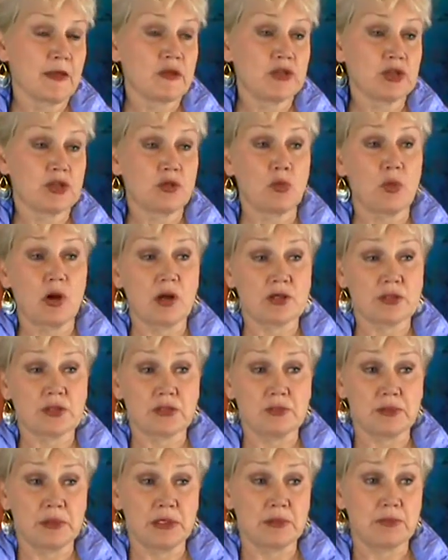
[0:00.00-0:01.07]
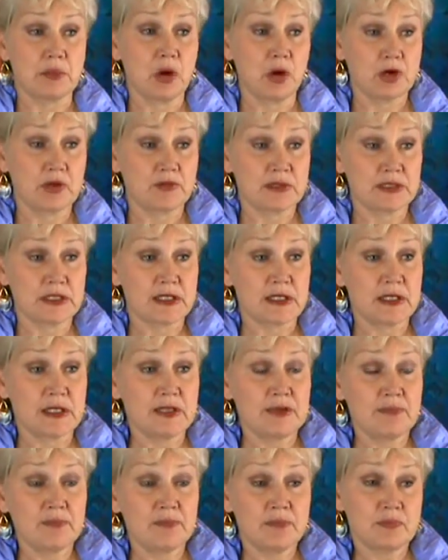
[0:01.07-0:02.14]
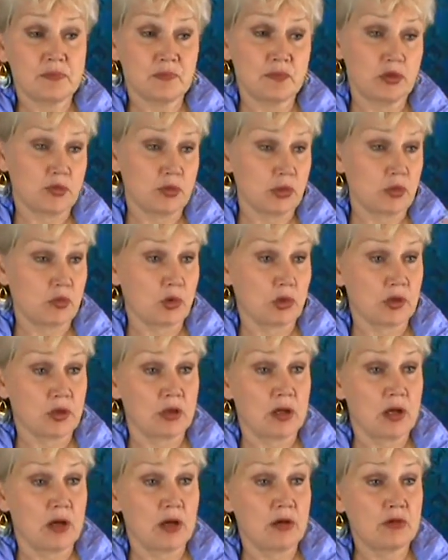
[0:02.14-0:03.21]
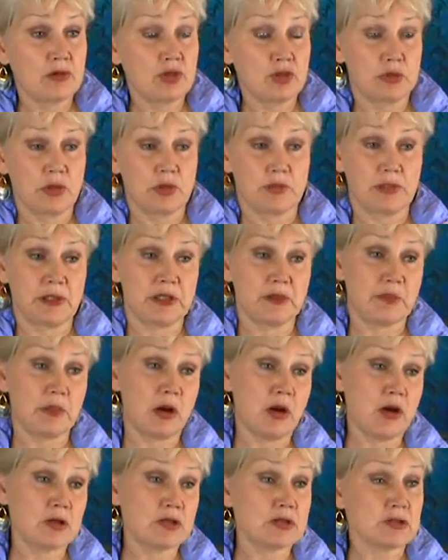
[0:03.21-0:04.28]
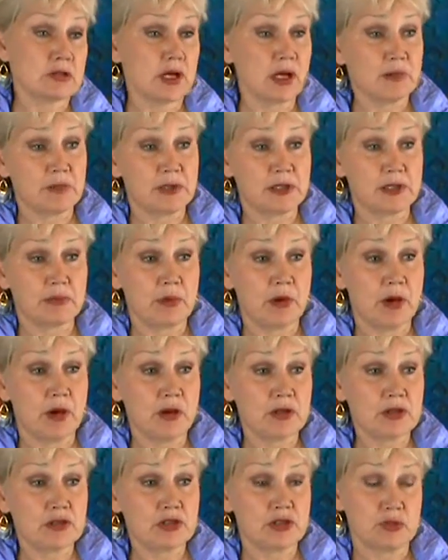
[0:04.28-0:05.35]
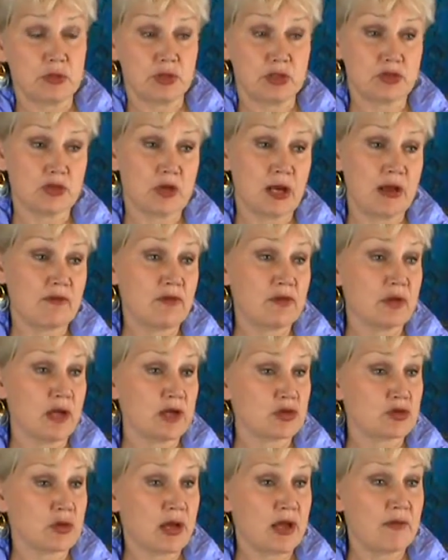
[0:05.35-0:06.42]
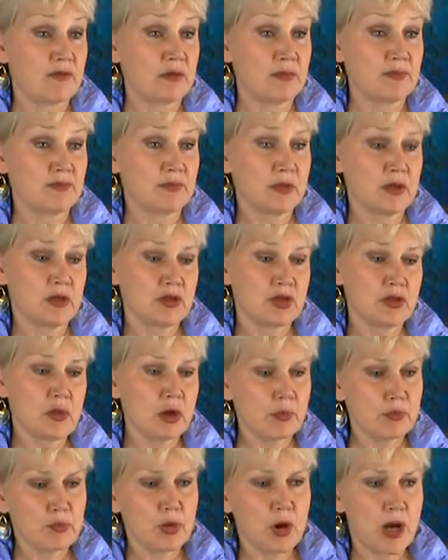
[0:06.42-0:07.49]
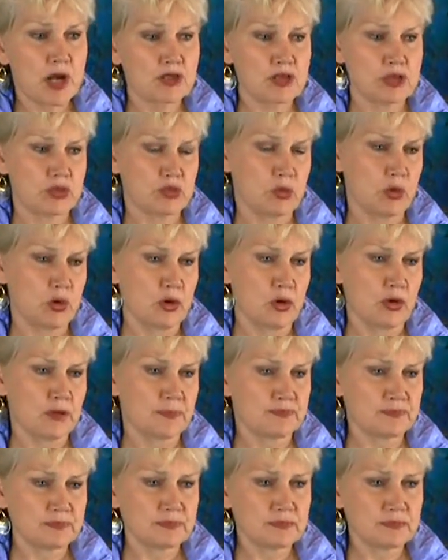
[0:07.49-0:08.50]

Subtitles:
Do you want to be part of a team? Do you want to work alone? Do you want to be the boss or not be the boss? Do you want to travel, not travel? Do you want project work?